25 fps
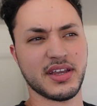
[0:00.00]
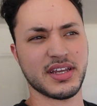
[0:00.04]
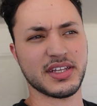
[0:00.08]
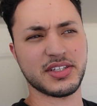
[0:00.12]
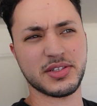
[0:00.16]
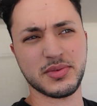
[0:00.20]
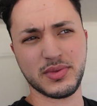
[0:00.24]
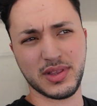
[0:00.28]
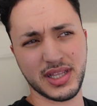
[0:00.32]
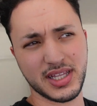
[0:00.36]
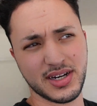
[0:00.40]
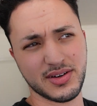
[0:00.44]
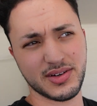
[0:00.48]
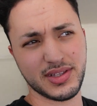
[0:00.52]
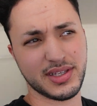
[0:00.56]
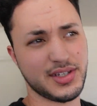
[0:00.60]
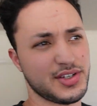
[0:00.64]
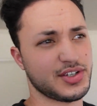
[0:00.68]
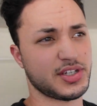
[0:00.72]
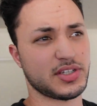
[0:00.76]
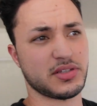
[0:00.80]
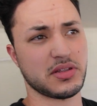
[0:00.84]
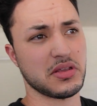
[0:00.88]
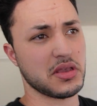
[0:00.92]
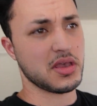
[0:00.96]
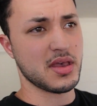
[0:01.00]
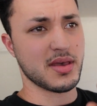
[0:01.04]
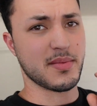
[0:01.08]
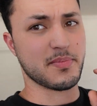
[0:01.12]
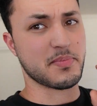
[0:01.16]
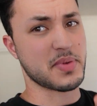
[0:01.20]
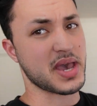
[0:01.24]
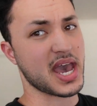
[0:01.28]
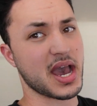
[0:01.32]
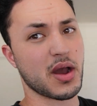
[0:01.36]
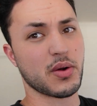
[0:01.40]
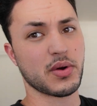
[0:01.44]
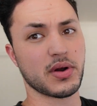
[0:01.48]
It's literally just
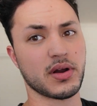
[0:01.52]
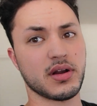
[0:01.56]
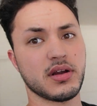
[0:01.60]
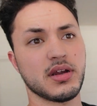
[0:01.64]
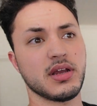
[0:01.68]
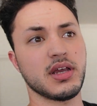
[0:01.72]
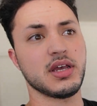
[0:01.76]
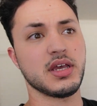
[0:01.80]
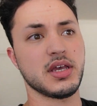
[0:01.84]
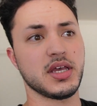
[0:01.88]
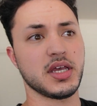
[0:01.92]
power,